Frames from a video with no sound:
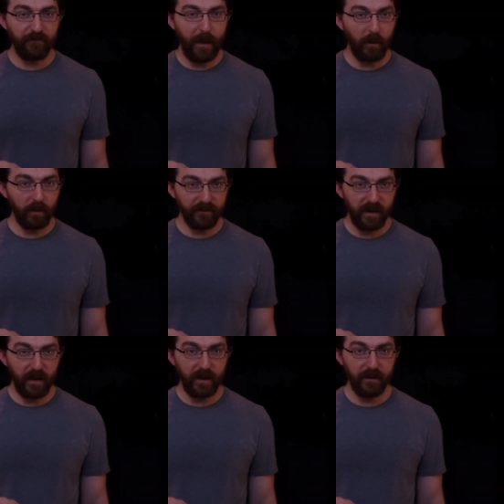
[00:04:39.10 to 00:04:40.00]
power of
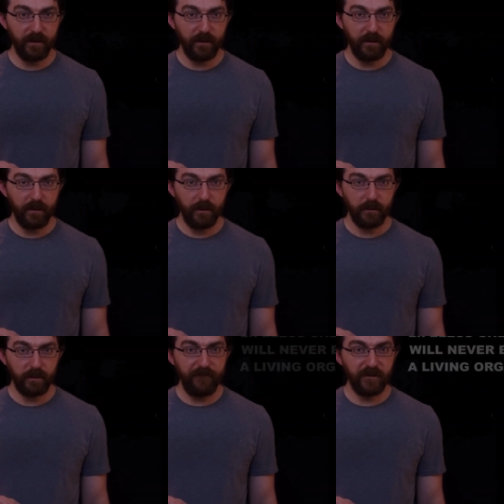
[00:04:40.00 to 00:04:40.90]
God,
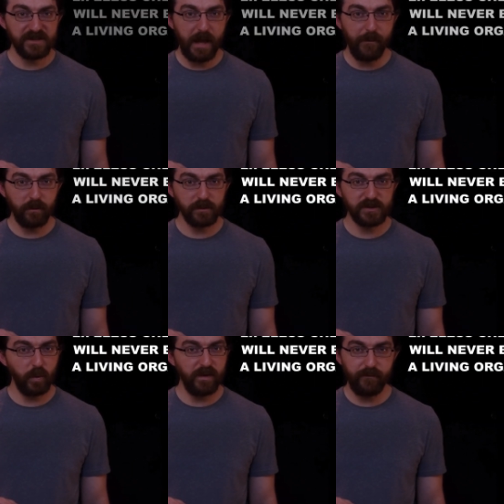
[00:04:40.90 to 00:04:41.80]
lifeless
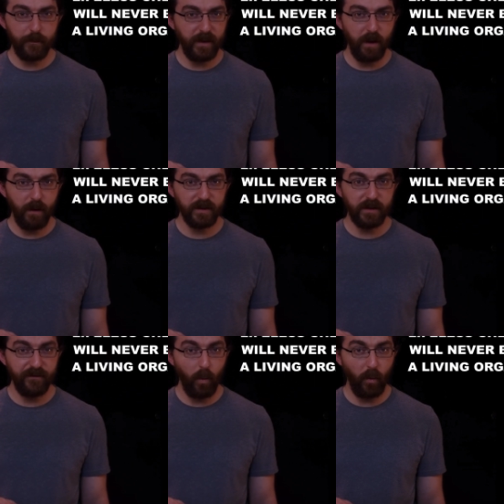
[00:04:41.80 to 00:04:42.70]
chemicals will never become a
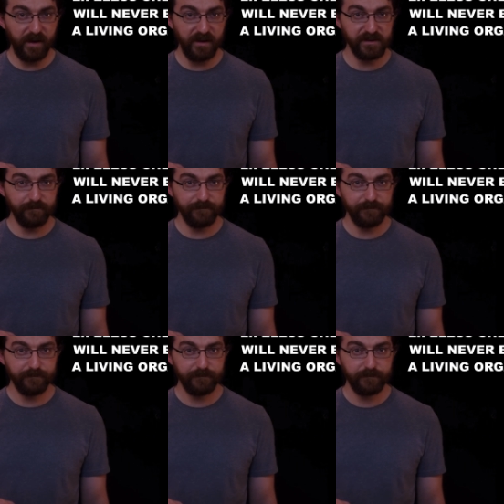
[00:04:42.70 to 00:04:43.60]
living organism.
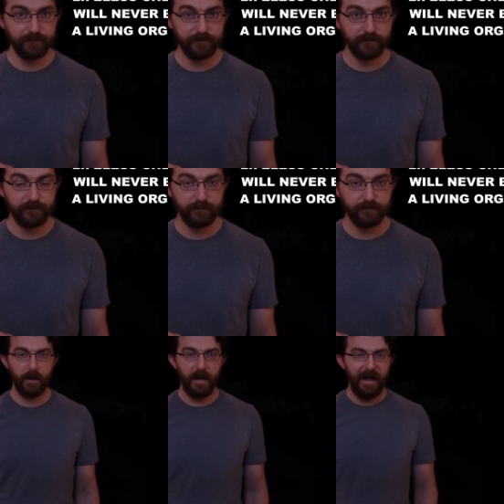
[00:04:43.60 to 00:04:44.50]

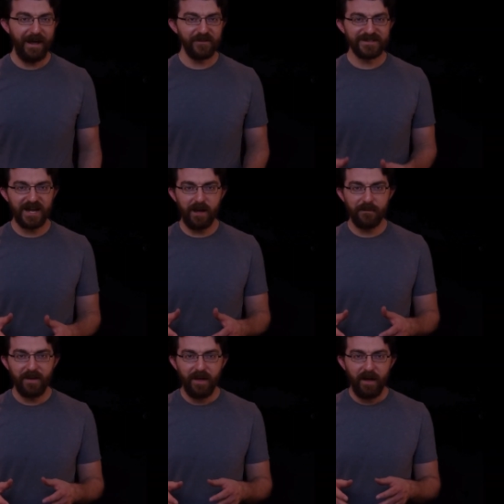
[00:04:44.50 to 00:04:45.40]
At the
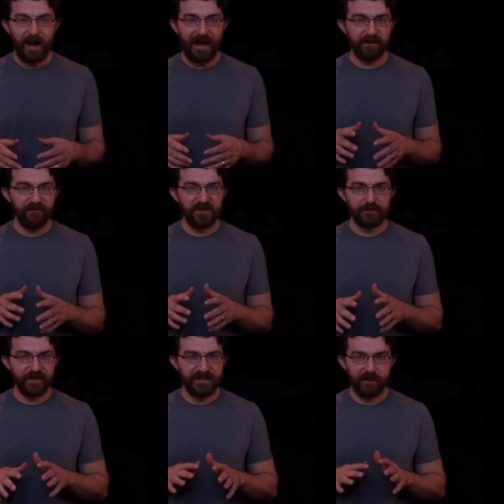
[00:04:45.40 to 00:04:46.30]
time, I left
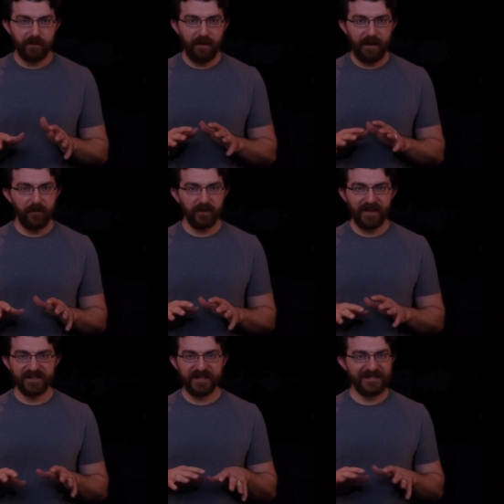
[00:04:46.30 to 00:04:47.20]
this material out of the
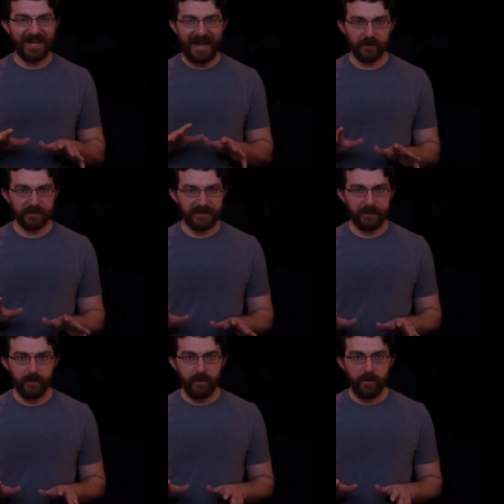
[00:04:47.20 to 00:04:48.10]
lesson
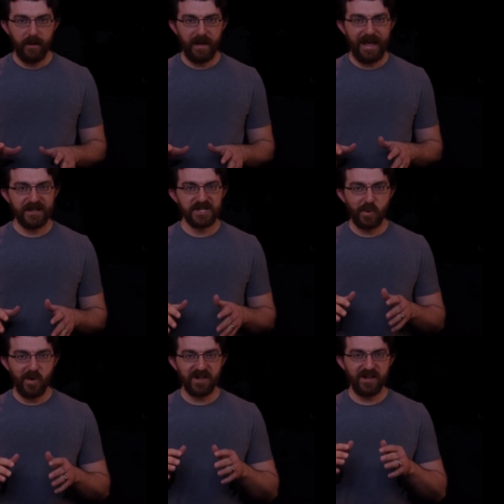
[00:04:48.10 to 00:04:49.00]
entirely. I had
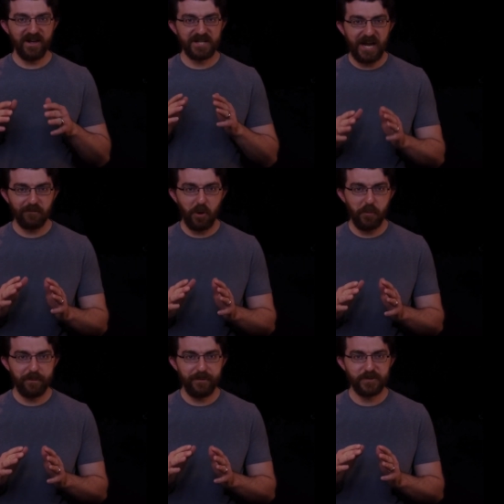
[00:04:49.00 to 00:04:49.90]
to walk a
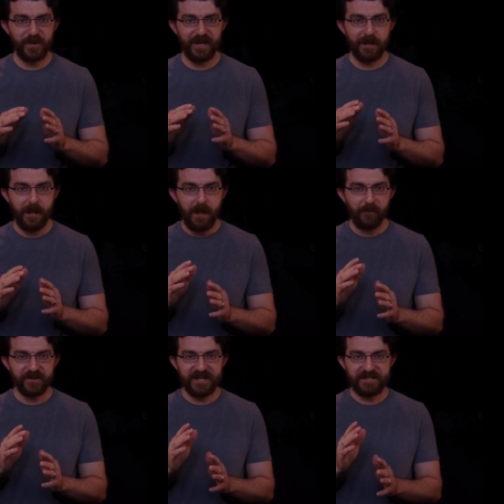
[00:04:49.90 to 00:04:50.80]
tightrope between
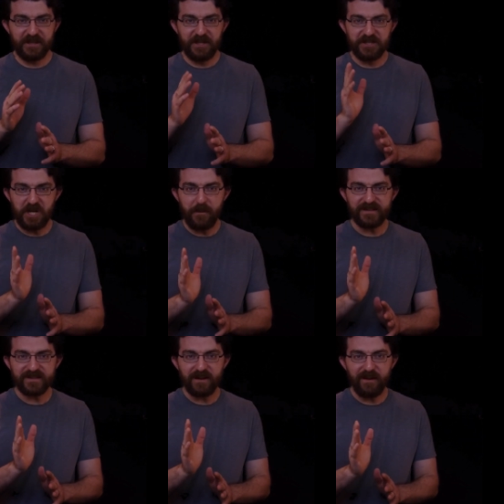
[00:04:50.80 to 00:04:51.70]
presenting
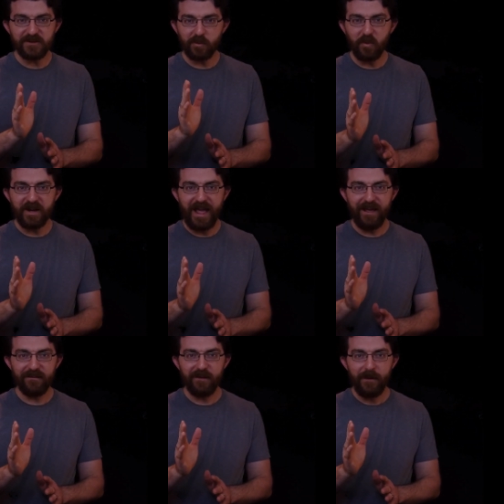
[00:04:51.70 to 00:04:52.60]
legitimate science on one hand